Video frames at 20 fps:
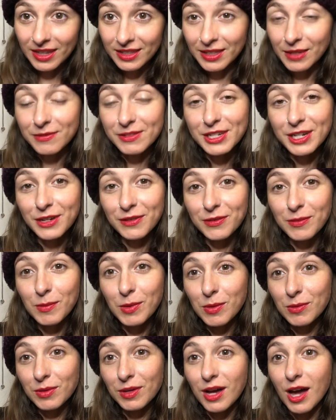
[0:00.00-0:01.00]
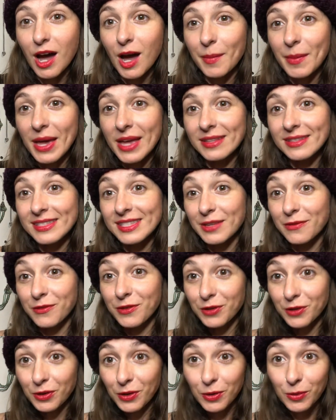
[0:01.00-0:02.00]
I'd love to hear from you in the comments. If
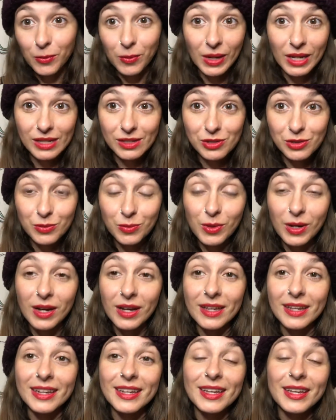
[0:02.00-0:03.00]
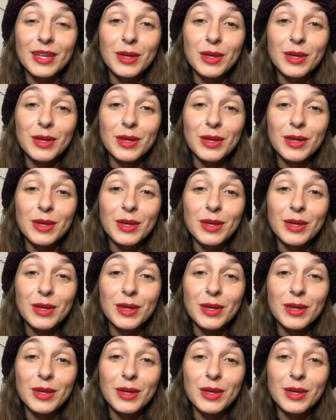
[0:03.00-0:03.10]
you're a witch, what